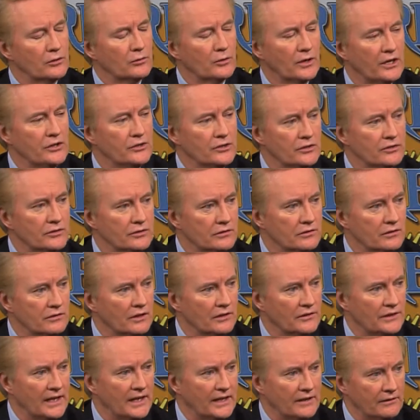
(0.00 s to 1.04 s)
are righteous,
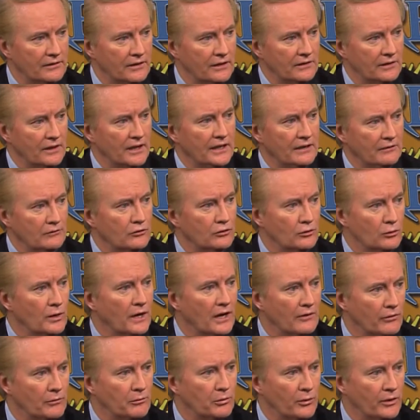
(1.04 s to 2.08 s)
that they do
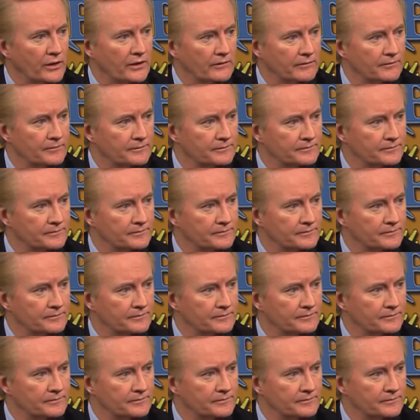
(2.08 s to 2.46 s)
have a point?